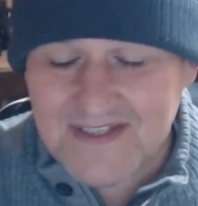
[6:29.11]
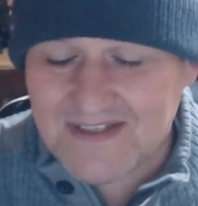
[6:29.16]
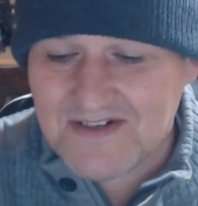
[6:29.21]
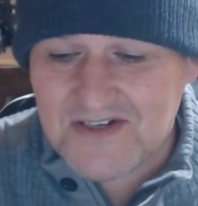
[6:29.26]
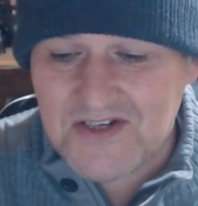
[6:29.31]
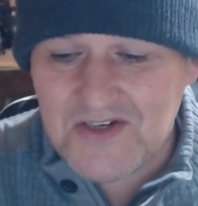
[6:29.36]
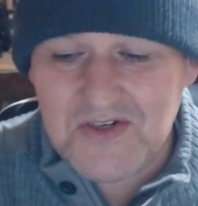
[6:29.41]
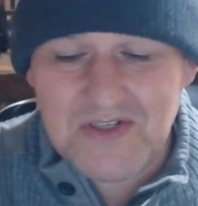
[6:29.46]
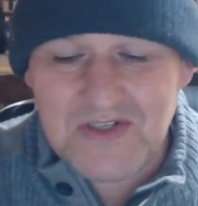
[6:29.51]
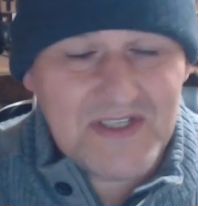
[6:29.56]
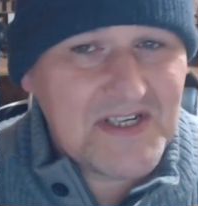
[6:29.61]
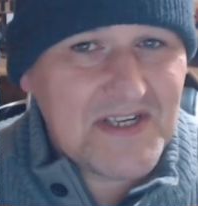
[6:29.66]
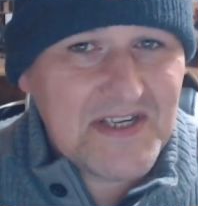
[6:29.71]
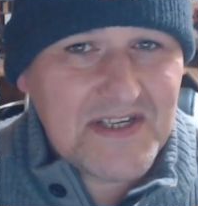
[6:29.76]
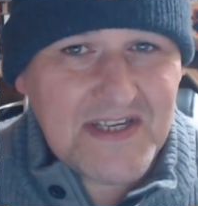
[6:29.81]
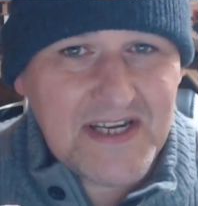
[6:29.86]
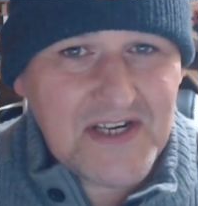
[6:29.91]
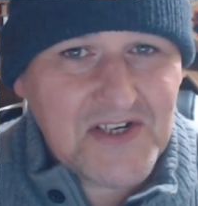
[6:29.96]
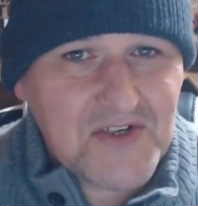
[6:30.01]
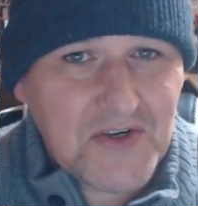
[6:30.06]
There's usually
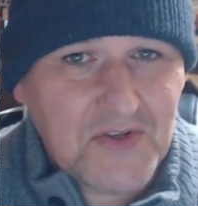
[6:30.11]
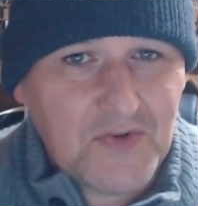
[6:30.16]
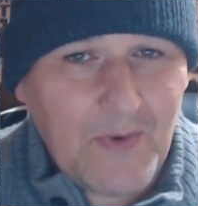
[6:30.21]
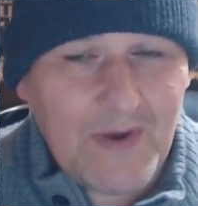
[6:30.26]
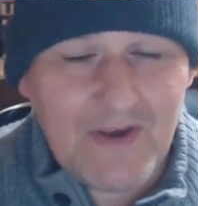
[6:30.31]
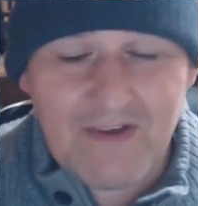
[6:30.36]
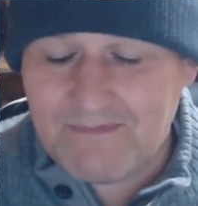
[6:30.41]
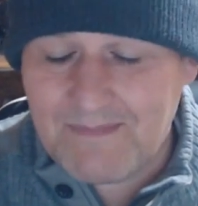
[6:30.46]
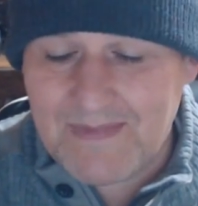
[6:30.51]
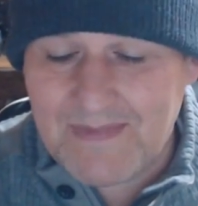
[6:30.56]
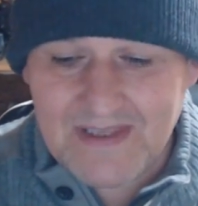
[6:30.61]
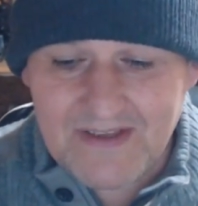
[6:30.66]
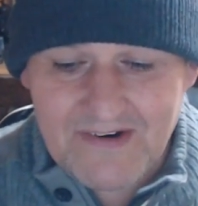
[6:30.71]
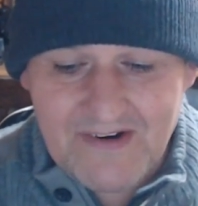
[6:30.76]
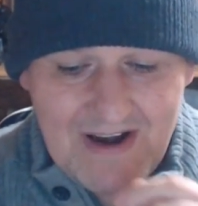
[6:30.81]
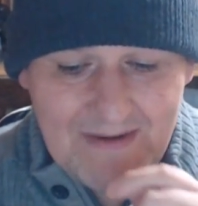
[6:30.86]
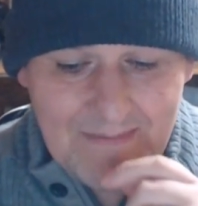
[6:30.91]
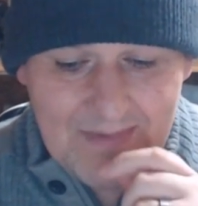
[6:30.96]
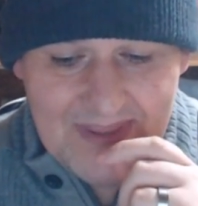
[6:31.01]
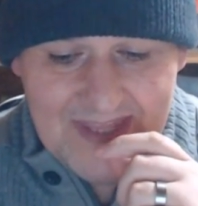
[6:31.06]
6 or 12
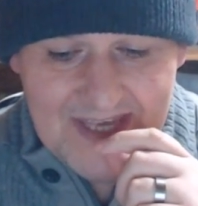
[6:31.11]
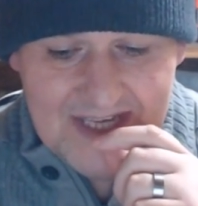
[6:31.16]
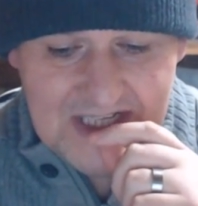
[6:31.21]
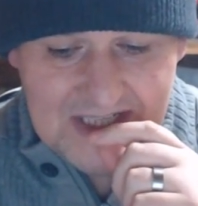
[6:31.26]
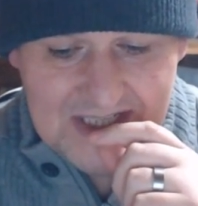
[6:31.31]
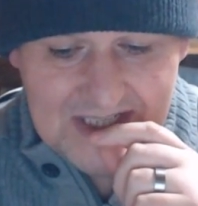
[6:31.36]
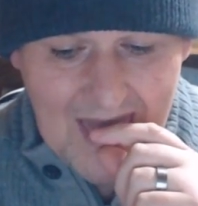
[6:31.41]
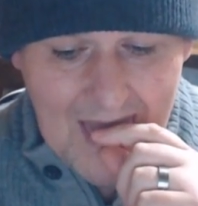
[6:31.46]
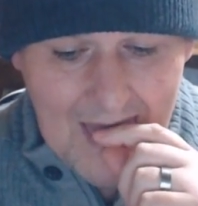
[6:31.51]
milligram in this,